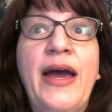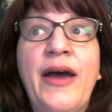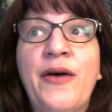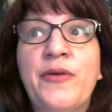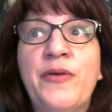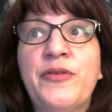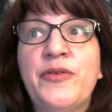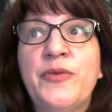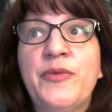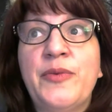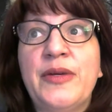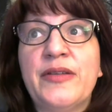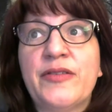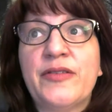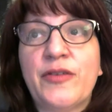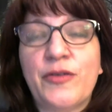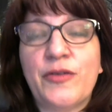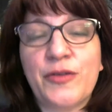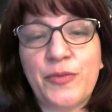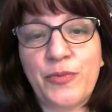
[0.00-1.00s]
do we
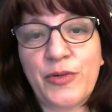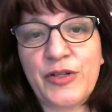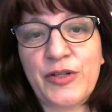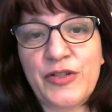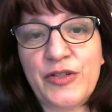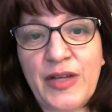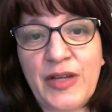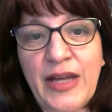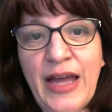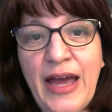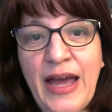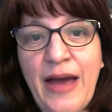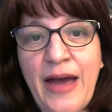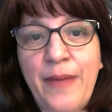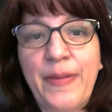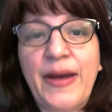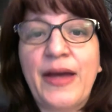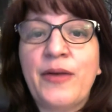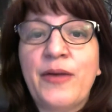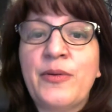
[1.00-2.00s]
start to bridge the gap?
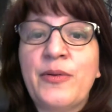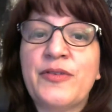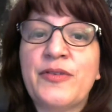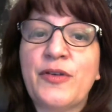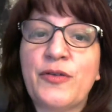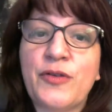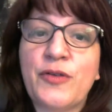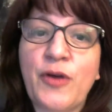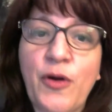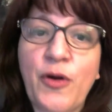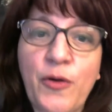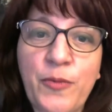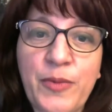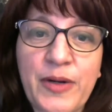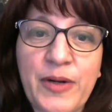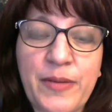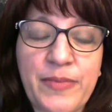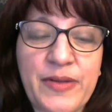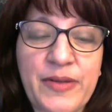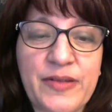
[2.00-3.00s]
How do we start to
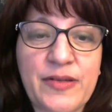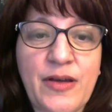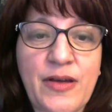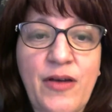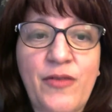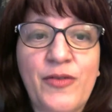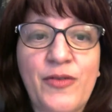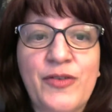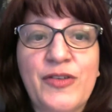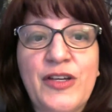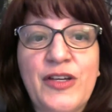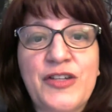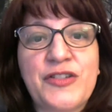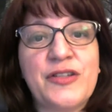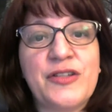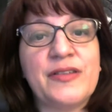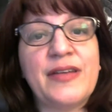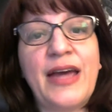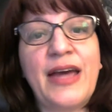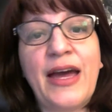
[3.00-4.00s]
open up these
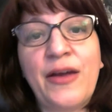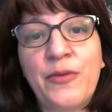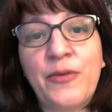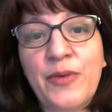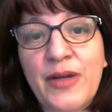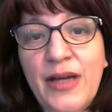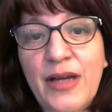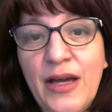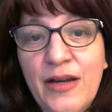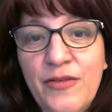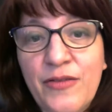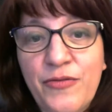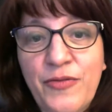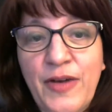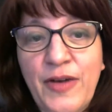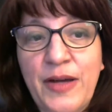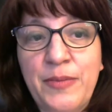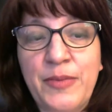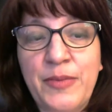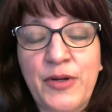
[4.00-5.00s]
conversations? How do we kind of
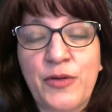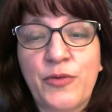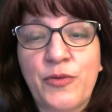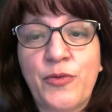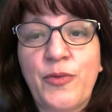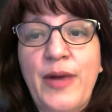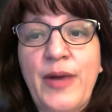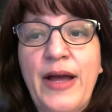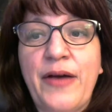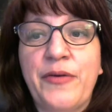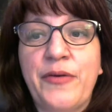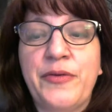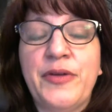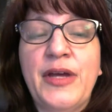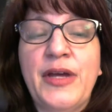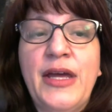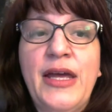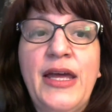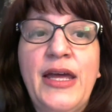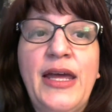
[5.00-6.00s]
find middle ground?
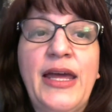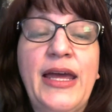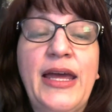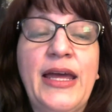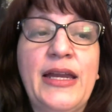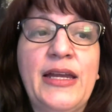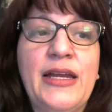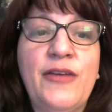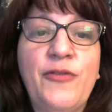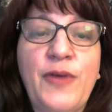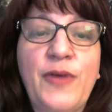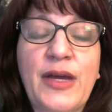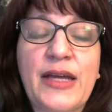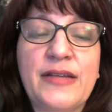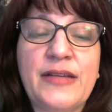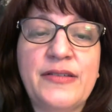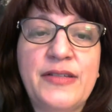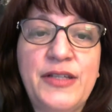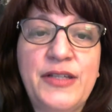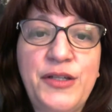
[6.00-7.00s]
And if we
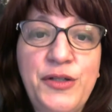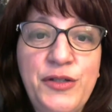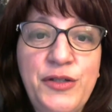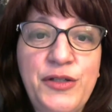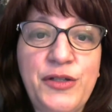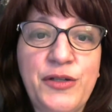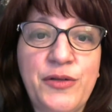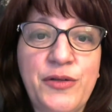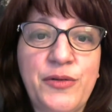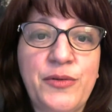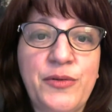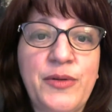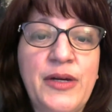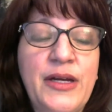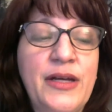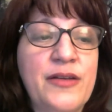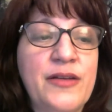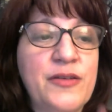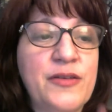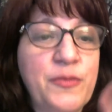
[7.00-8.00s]
continue
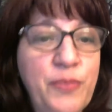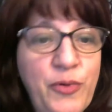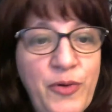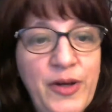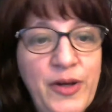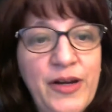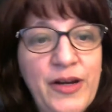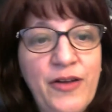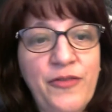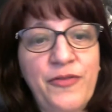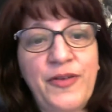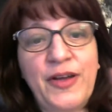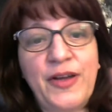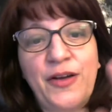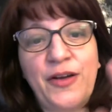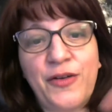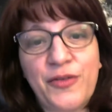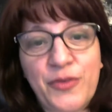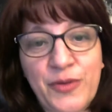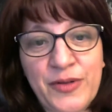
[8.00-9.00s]
to point our
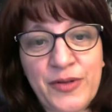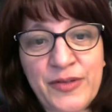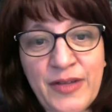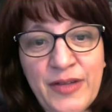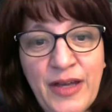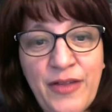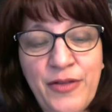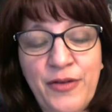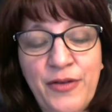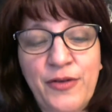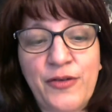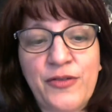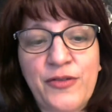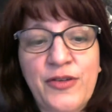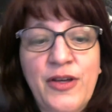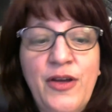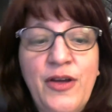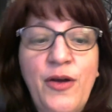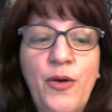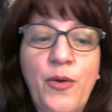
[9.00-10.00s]
finger towards
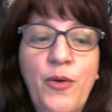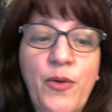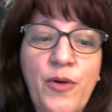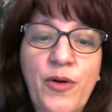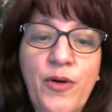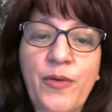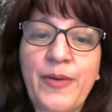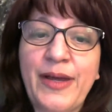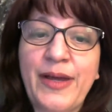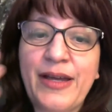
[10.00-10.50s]
others, or we